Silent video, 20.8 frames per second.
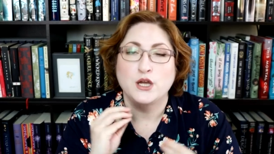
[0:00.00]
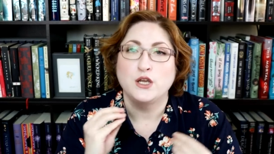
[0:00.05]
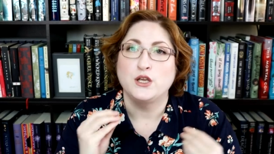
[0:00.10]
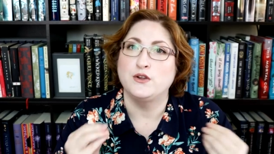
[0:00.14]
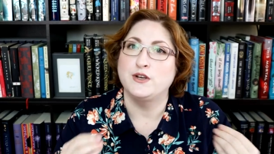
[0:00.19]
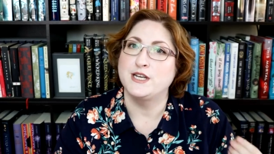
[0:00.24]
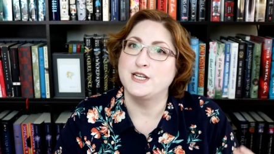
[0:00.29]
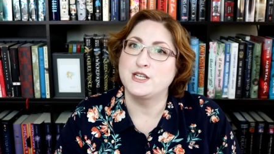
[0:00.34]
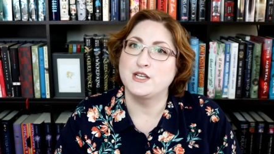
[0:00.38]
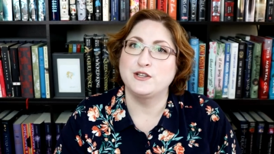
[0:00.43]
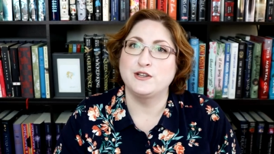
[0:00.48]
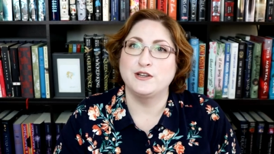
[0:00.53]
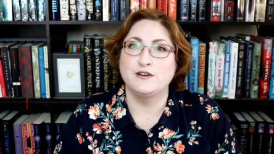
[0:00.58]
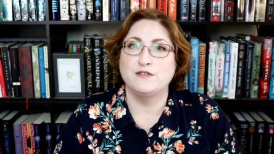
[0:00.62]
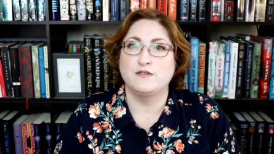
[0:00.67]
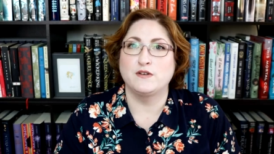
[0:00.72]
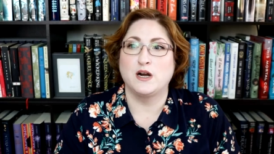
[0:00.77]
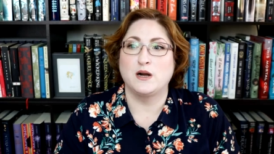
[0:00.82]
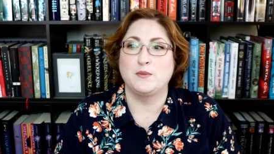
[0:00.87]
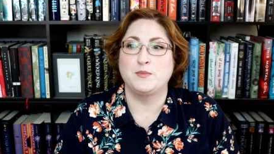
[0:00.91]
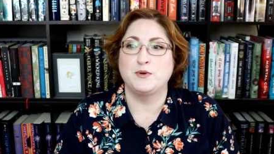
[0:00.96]
You need to look
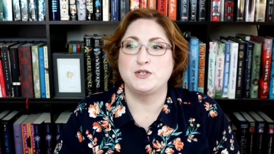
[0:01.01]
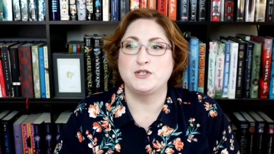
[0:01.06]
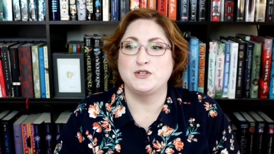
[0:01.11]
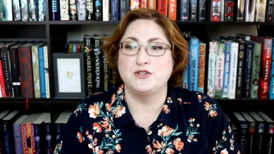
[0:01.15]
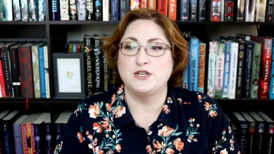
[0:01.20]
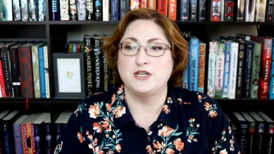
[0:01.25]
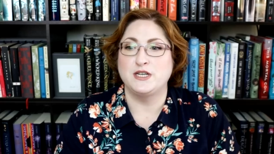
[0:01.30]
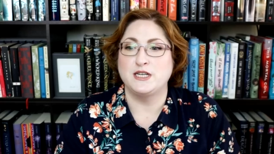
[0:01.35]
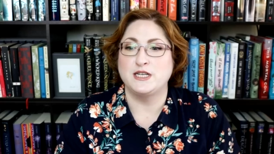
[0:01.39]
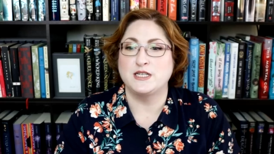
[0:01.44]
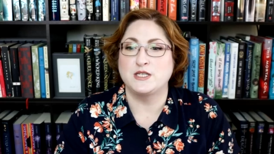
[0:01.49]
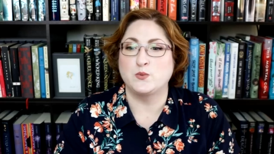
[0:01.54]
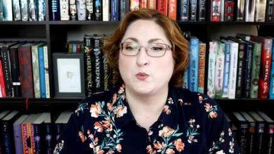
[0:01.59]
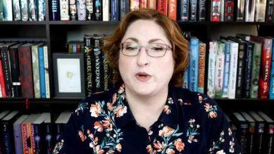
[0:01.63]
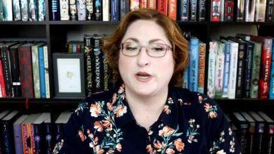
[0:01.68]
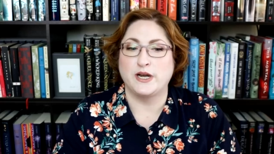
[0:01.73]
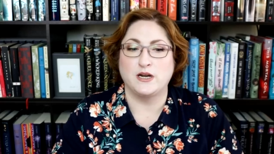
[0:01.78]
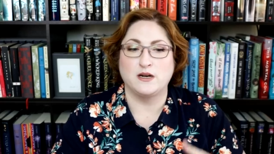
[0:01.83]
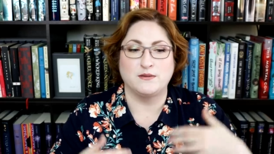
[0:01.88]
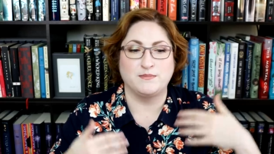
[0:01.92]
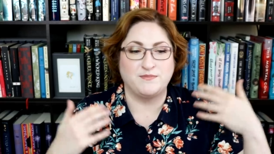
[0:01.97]
for opportunities
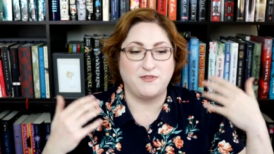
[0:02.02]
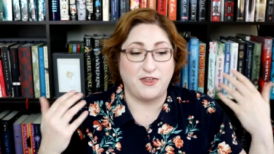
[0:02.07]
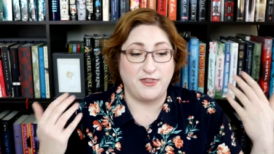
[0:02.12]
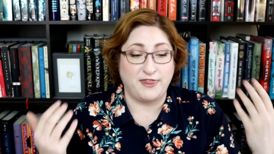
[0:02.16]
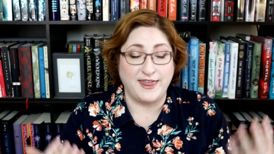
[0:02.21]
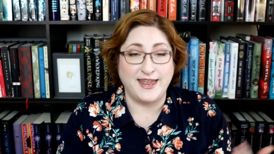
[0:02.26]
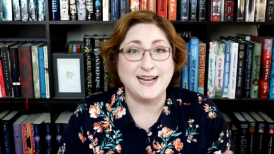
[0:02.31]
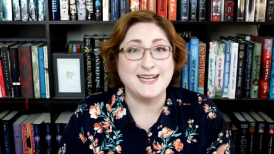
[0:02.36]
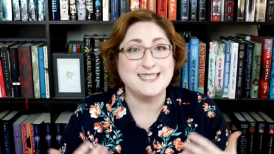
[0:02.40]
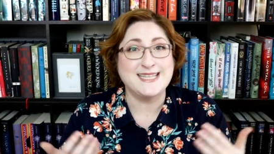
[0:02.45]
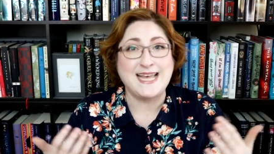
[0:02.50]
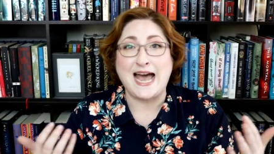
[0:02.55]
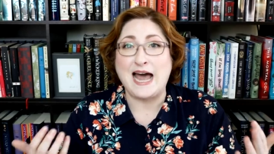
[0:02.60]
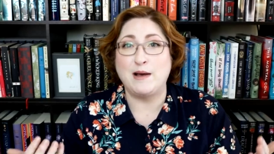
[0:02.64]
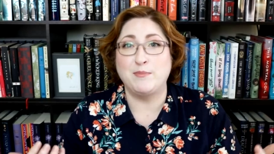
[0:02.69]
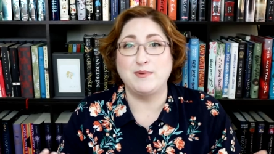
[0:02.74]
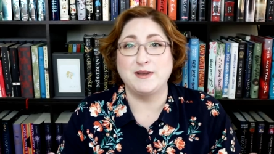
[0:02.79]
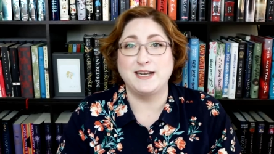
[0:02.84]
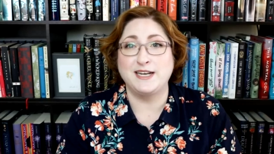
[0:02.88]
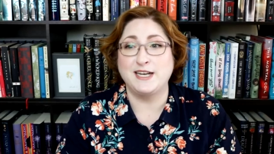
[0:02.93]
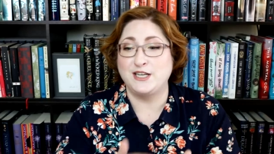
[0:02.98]
where things
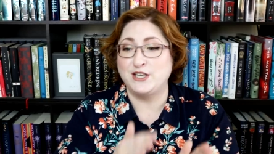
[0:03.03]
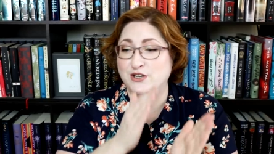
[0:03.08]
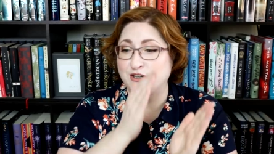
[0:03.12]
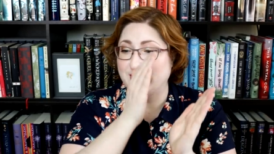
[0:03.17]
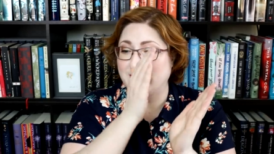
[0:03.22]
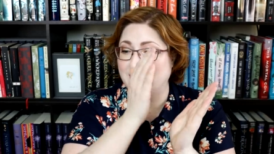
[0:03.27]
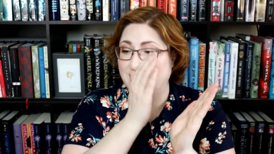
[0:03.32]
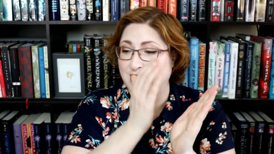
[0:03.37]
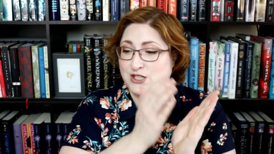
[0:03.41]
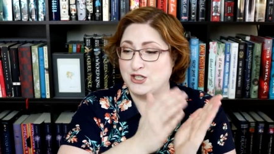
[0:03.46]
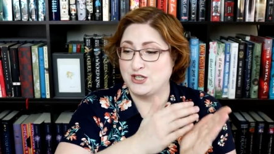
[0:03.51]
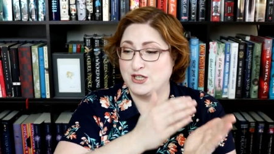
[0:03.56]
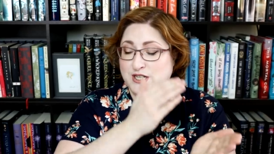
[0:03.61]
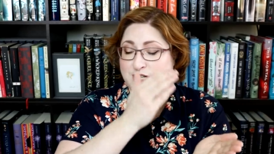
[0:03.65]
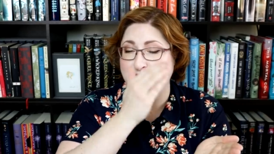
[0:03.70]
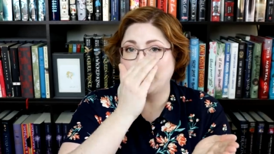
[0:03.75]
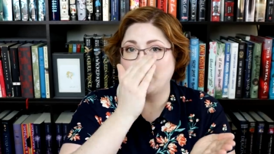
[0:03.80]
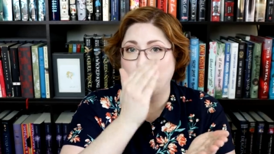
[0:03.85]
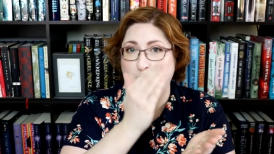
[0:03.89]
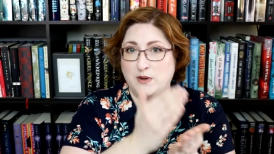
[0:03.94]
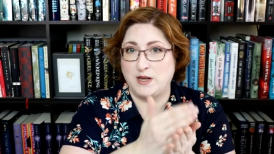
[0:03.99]
happen and your character
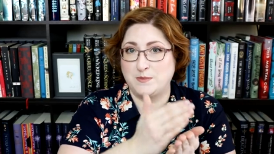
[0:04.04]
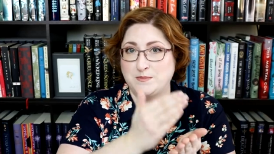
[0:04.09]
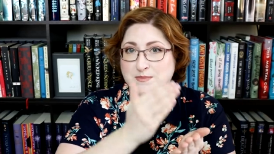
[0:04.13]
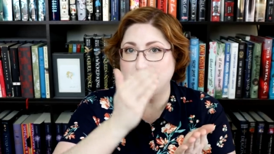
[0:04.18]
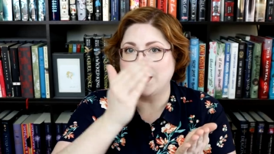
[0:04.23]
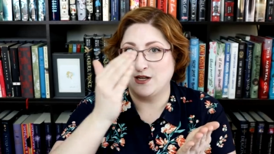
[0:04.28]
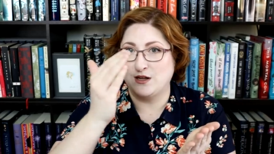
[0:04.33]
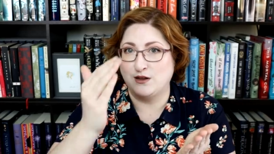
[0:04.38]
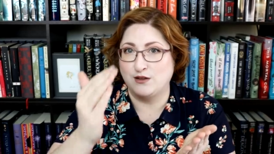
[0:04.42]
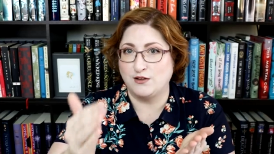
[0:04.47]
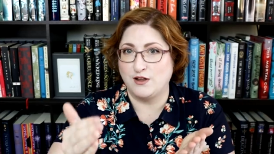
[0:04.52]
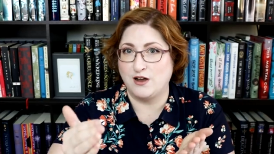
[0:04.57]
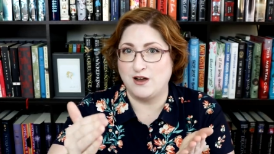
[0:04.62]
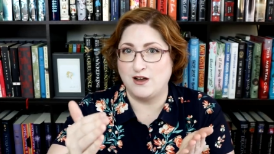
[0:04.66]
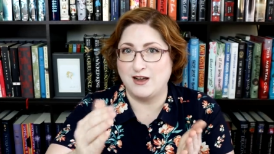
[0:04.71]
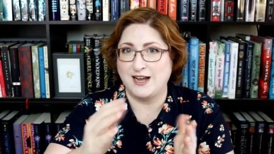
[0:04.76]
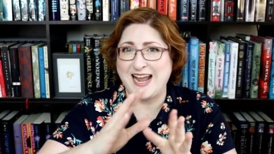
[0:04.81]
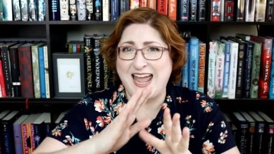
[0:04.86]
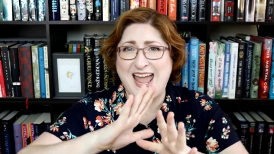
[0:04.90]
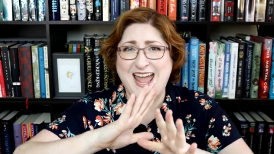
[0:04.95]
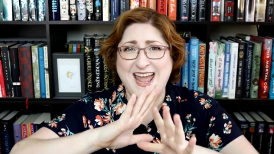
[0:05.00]
just bumps
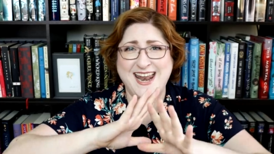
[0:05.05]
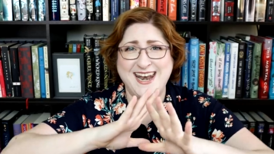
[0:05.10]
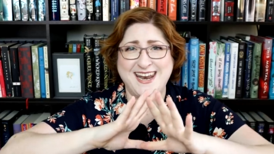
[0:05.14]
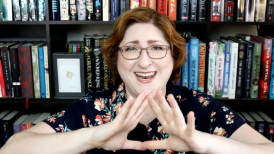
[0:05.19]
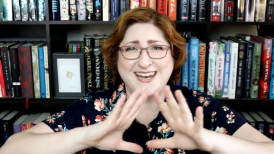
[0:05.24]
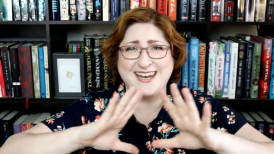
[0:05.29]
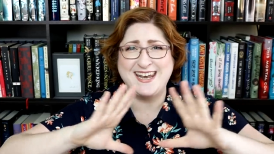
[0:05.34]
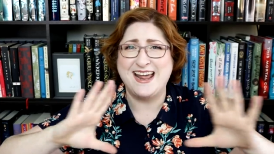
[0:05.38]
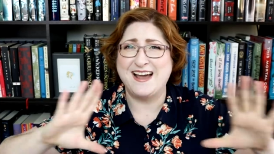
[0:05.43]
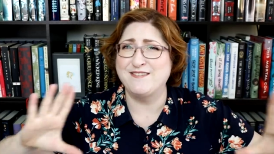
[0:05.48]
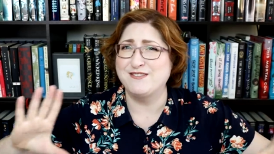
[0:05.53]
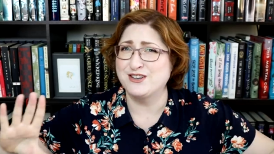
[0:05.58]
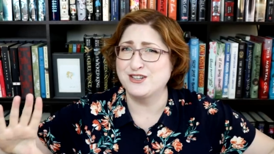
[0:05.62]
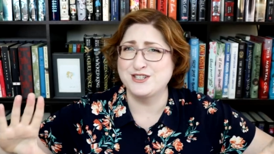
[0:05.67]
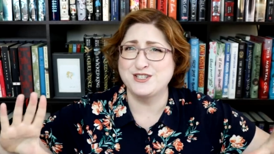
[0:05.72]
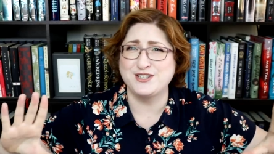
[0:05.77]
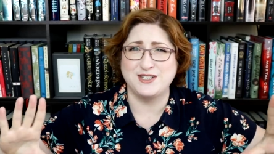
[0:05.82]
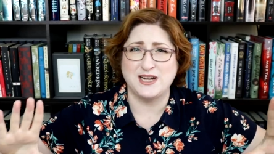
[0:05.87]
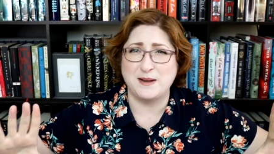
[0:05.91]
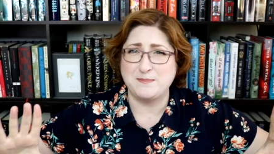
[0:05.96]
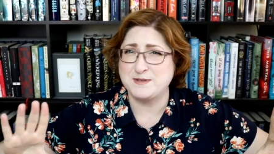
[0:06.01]
along and never
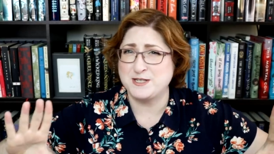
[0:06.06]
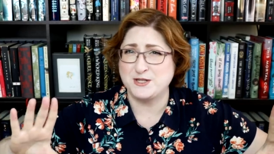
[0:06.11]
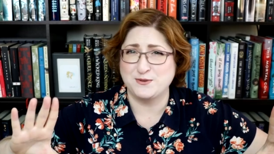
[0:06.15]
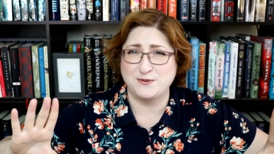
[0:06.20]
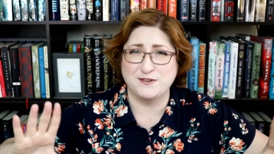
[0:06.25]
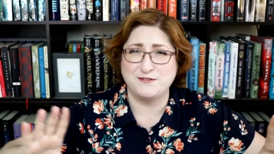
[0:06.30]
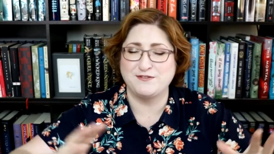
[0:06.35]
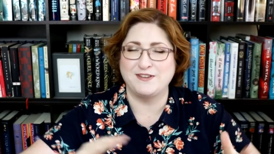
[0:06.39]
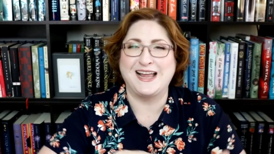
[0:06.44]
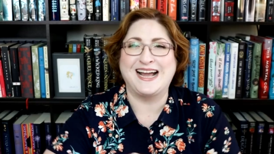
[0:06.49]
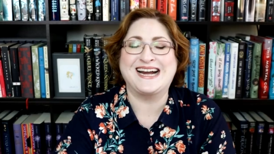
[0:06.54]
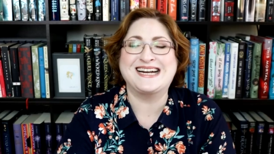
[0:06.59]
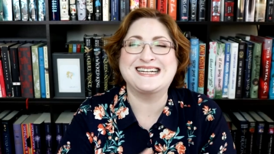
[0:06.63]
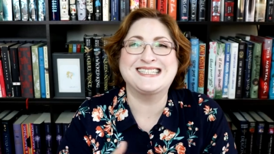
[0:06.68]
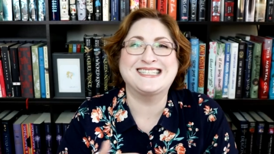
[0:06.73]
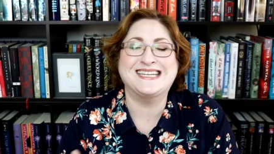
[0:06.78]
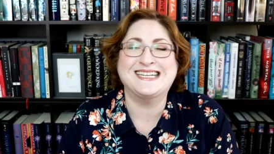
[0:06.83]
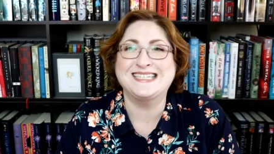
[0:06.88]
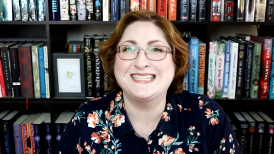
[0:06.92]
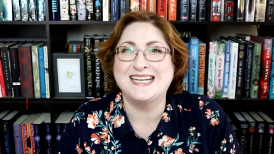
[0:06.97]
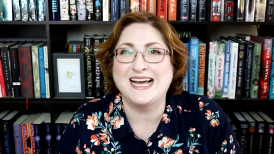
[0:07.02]
stops to
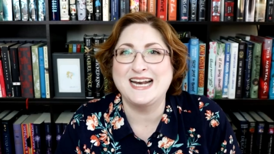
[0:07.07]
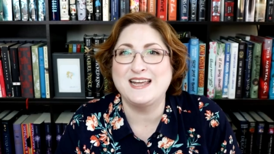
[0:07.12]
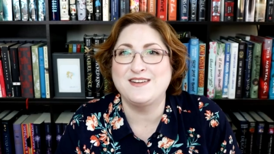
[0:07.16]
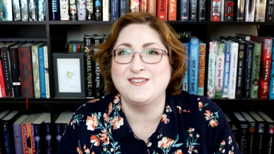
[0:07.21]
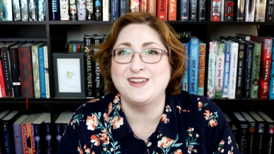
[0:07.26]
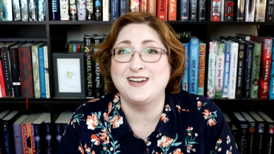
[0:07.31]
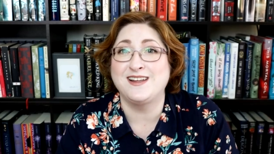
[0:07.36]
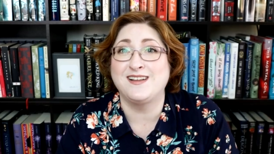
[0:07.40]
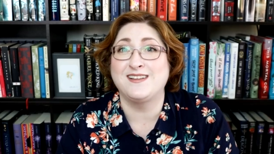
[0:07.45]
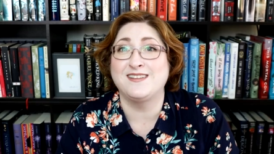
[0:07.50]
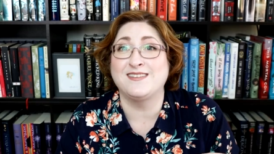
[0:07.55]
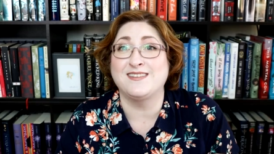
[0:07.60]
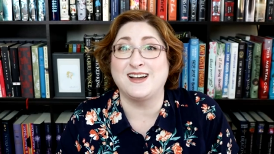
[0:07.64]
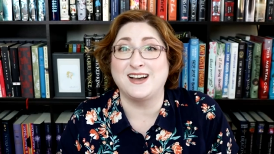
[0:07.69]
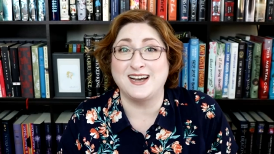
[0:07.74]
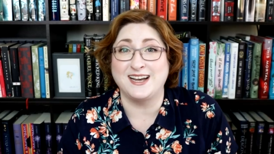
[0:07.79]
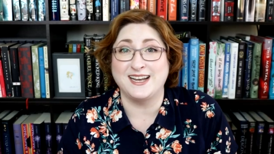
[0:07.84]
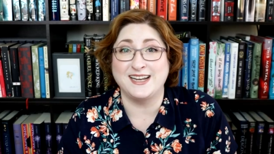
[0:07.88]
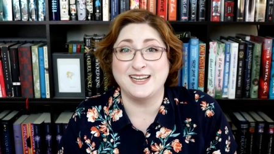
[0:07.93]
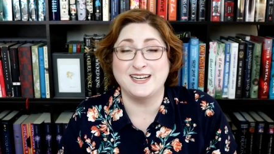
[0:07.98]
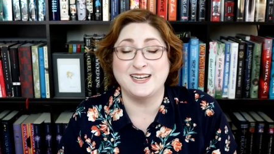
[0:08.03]
reflect, like not even a
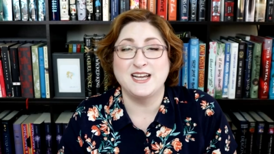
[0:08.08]
line.